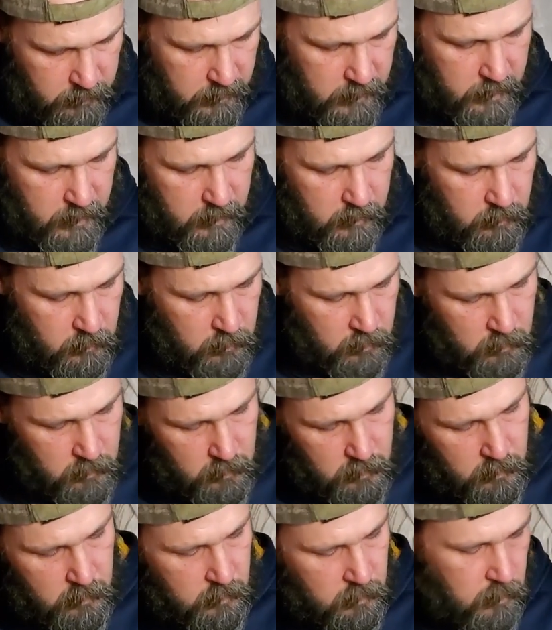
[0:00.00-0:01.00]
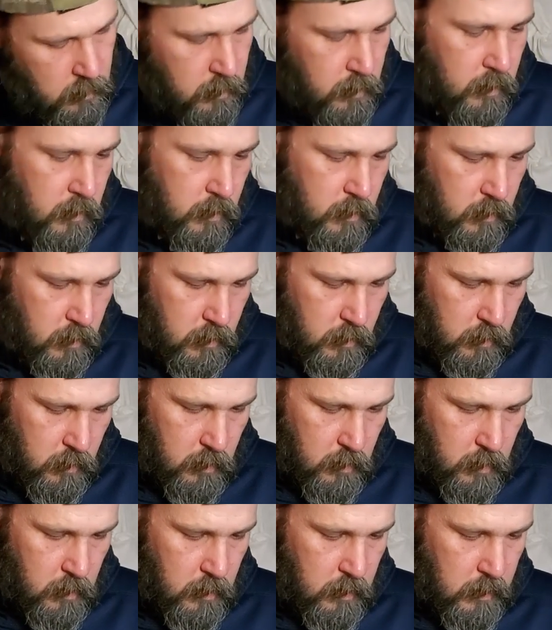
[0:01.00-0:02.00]
there,
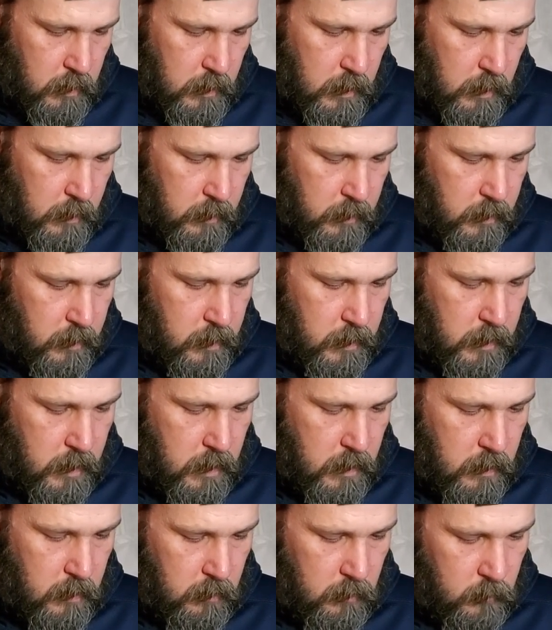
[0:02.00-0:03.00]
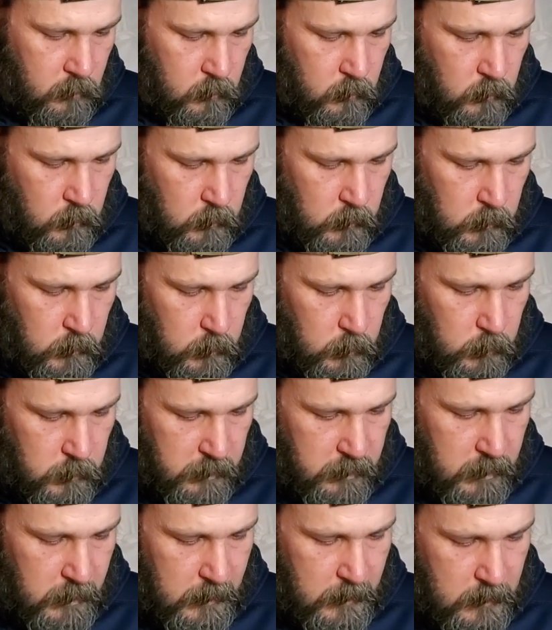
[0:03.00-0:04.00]
and then I'll hit it again
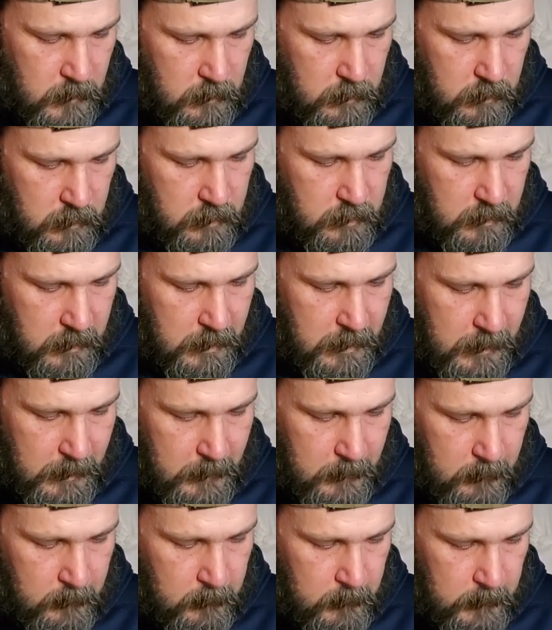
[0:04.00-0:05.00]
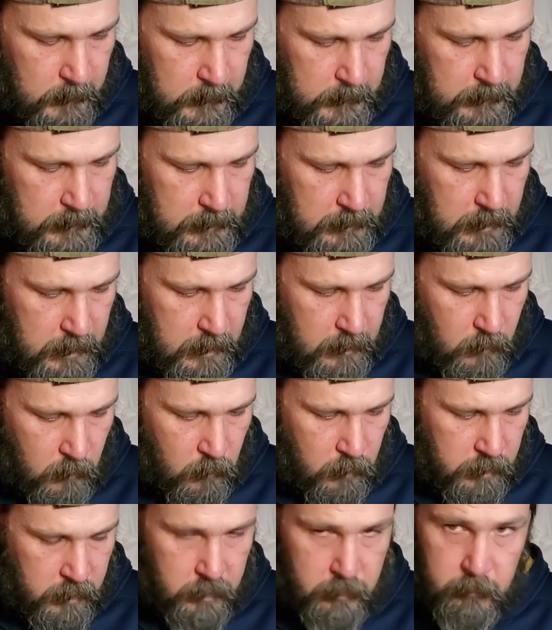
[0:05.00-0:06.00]
with this, because again, I don't
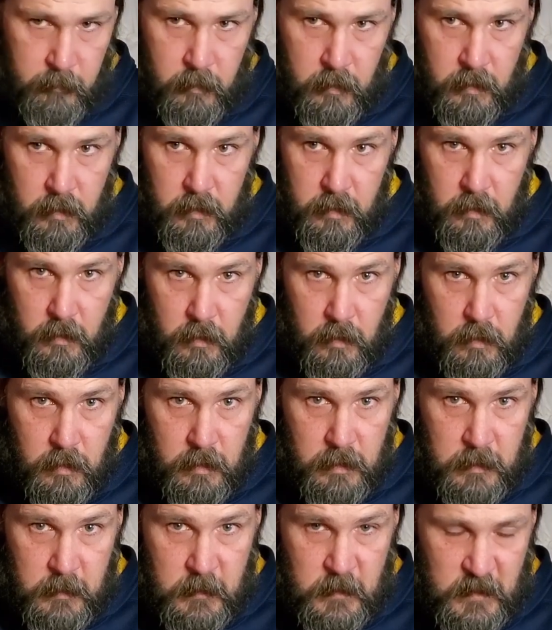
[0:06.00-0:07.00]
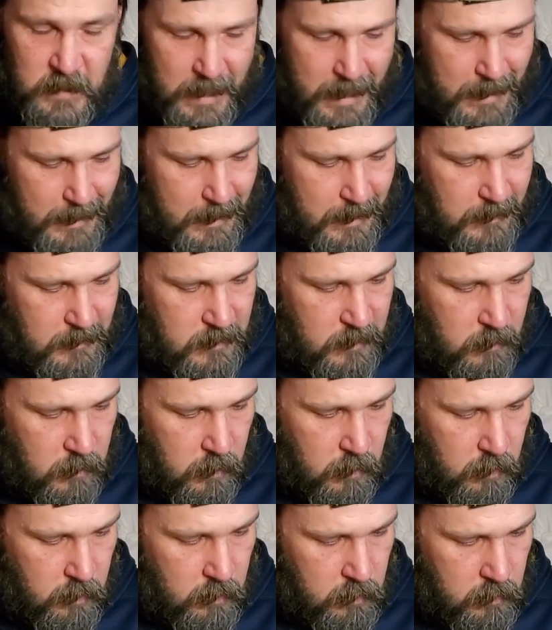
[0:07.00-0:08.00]
want to sand into
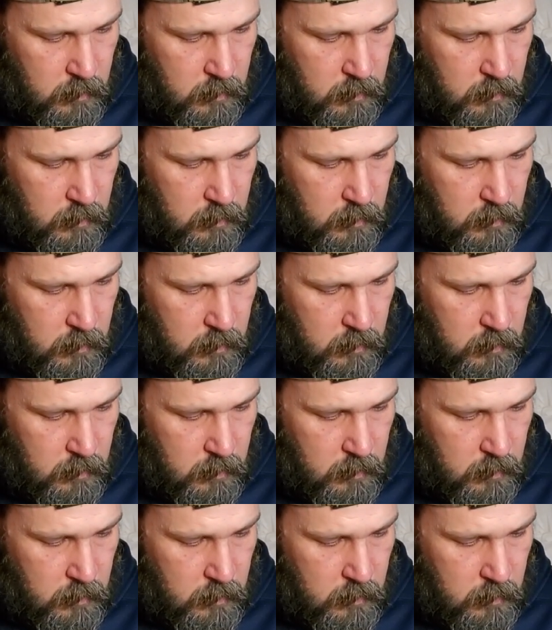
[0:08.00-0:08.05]
the